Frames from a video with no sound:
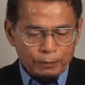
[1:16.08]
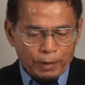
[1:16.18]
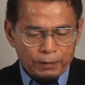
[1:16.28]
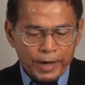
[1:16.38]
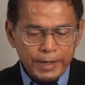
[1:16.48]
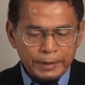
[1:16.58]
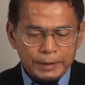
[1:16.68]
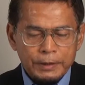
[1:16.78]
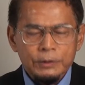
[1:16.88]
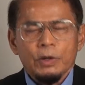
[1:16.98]
Alright,
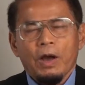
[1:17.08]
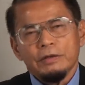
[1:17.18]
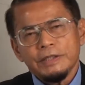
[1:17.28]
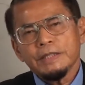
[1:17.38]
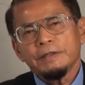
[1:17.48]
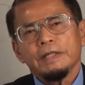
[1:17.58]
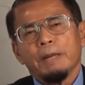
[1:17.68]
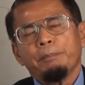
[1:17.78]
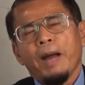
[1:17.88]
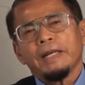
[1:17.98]
so I'll just read
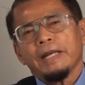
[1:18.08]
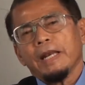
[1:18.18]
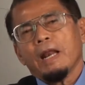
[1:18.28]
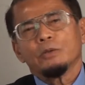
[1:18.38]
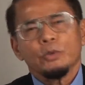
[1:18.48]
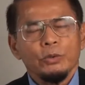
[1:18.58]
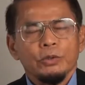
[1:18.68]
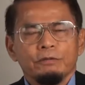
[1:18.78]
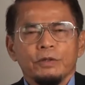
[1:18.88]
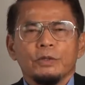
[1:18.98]
a part and then I'll show you
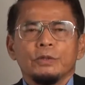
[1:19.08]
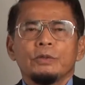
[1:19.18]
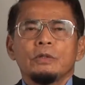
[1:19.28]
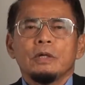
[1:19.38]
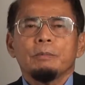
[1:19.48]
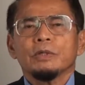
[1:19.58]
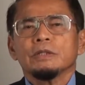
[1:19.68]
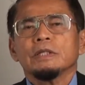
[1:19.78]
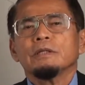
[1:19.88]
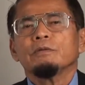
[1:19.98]
the video, about
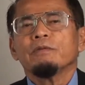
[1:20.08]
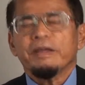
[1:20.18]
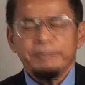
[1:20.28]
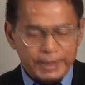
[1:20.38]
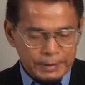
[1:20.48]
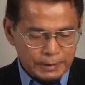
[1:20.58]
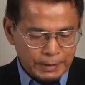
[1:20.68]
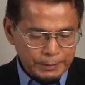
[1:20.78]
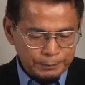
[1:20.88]
3 to 5 minutes.